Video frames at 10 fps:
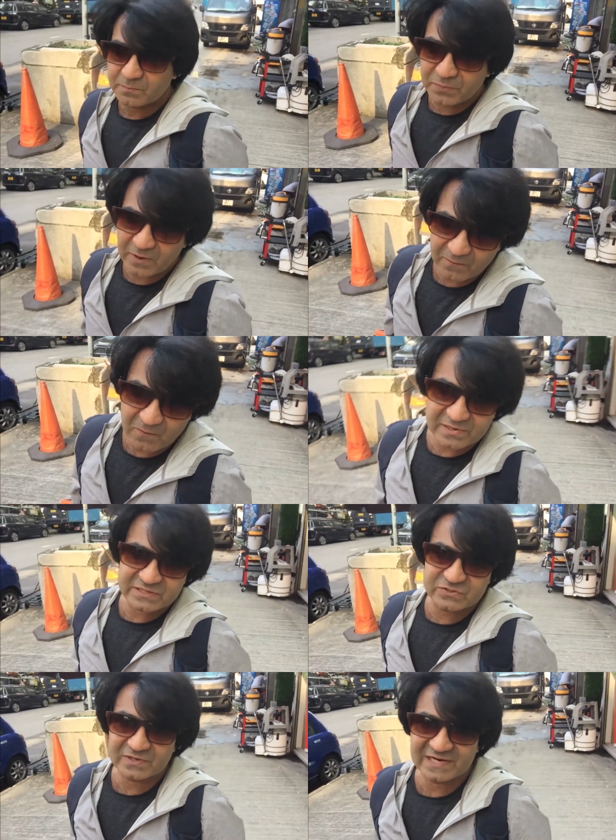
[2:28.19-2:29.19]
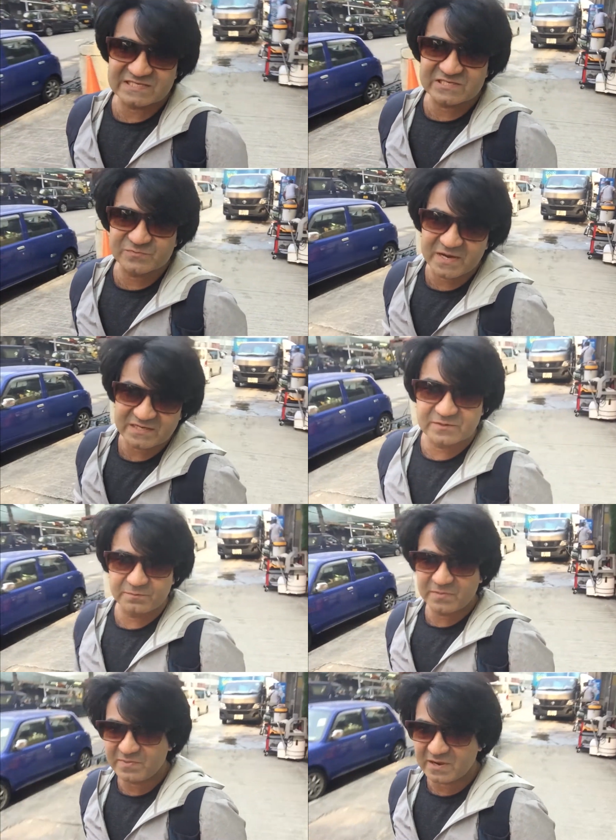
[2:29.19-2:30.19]
probably 3 lenses, but
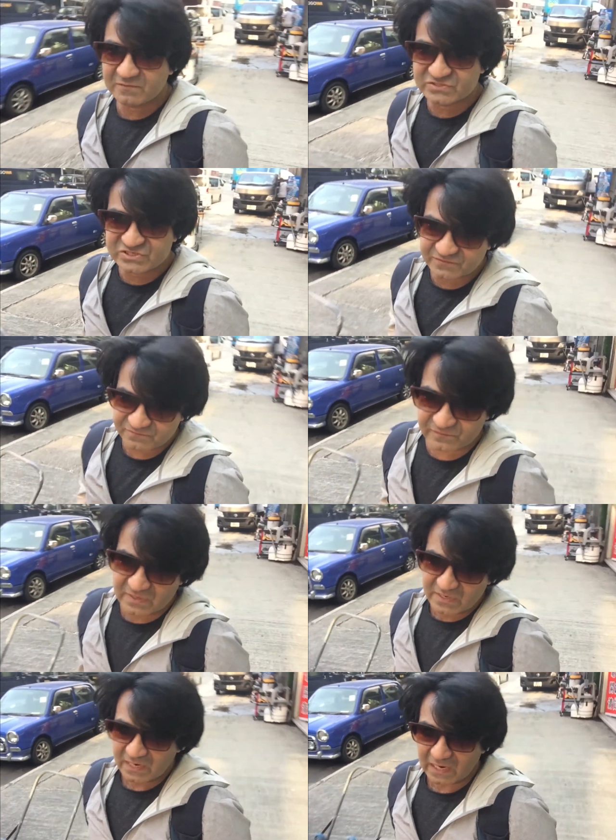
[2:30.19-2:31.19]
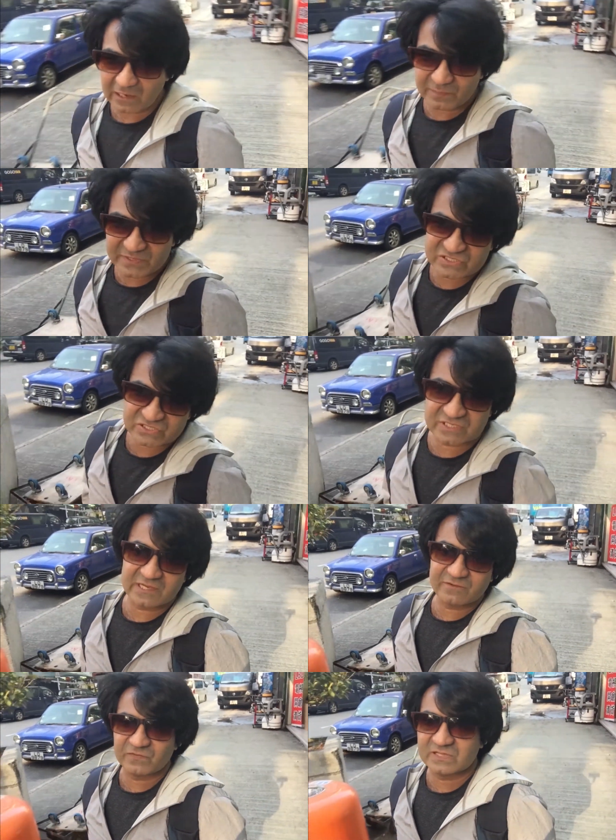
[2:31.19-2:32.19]
maybe I'll be
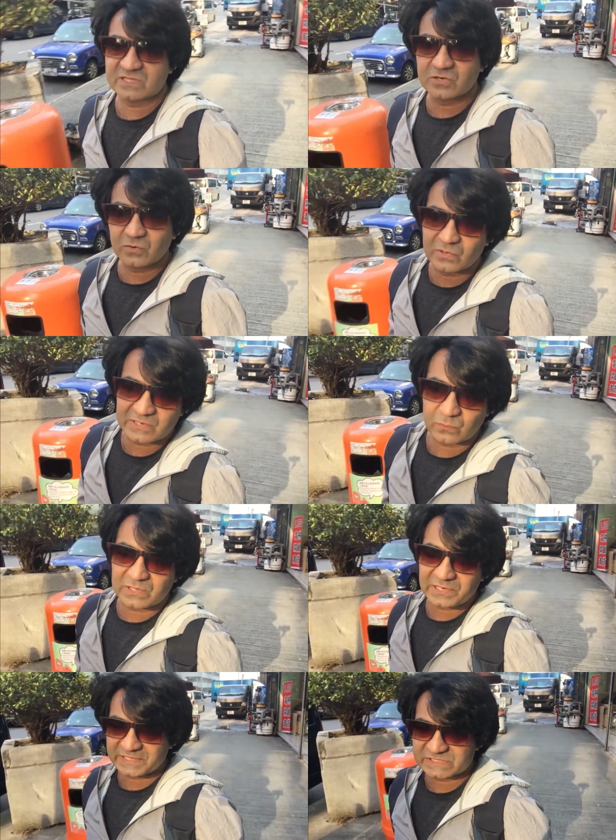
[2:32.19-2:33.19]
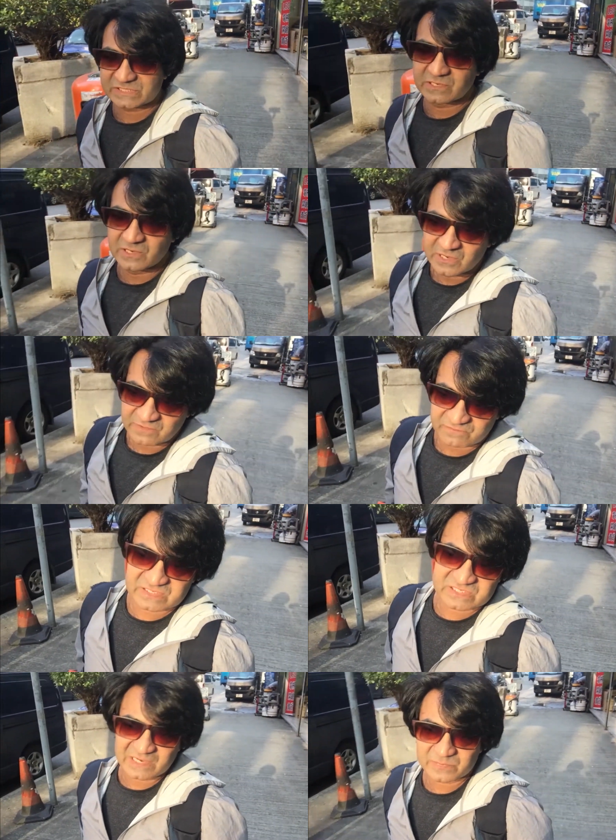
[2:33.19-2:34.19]
sticking with only 1 lens for the
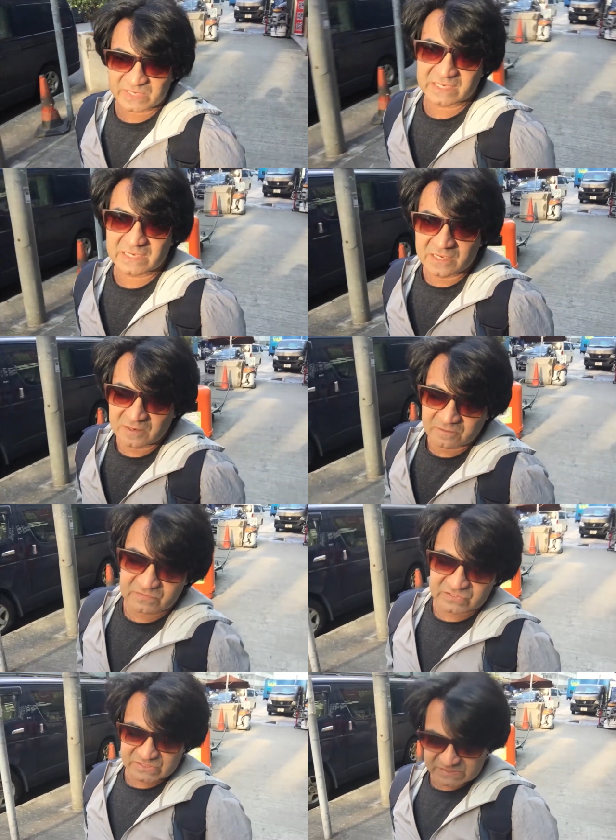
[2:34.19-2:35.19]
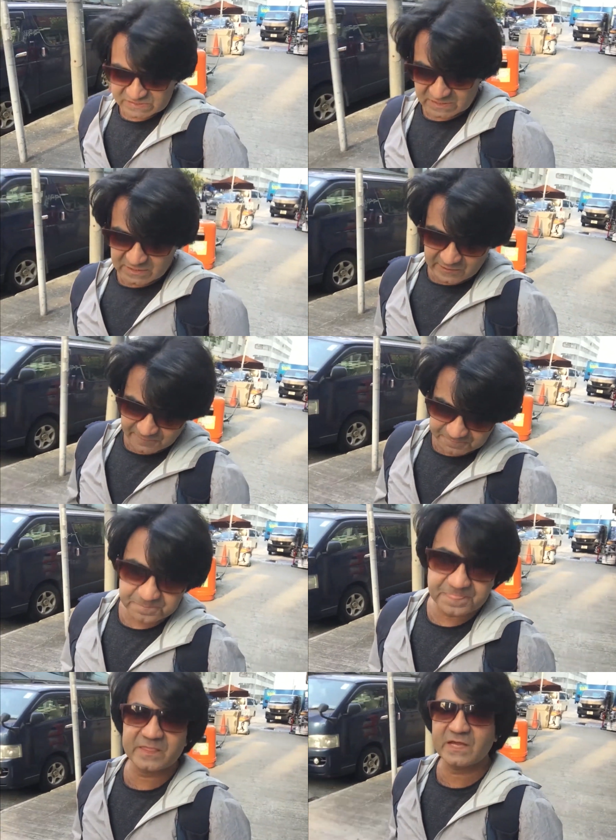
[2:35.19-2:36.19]
time being, which is
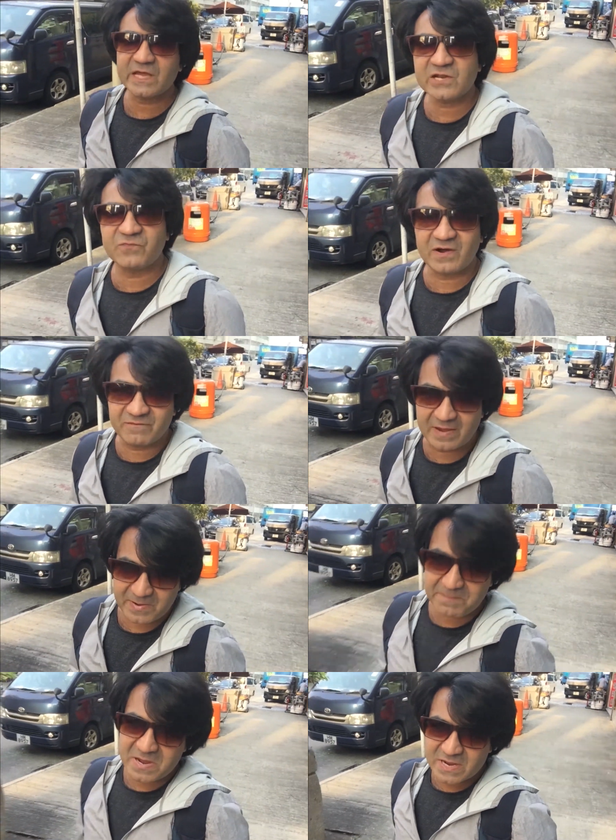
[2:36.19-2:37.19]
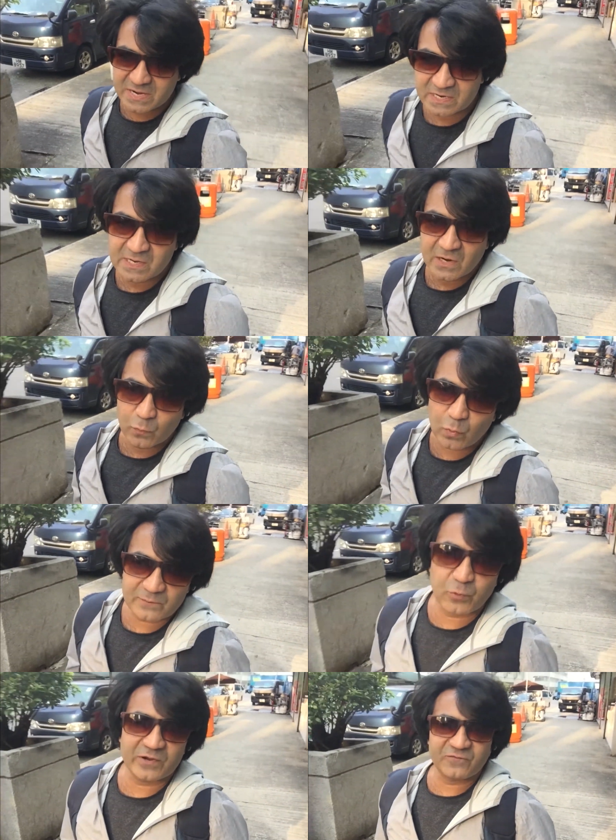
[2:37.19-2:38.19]
85mm
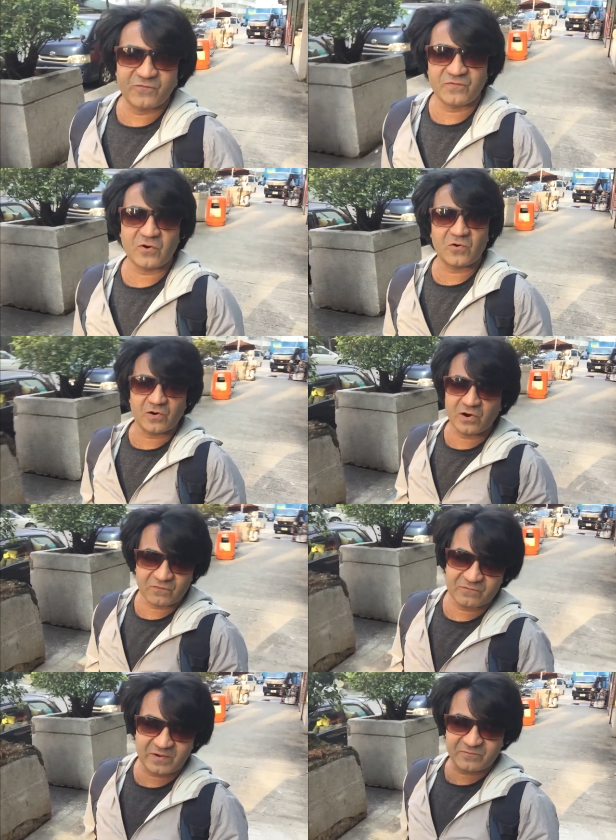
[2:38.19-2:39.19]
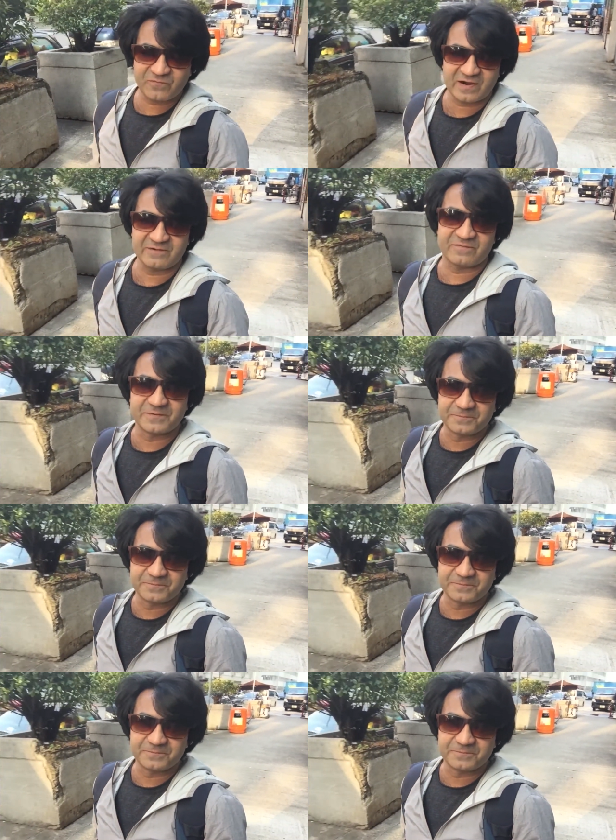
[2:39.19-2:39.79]
1.4 or 1.5.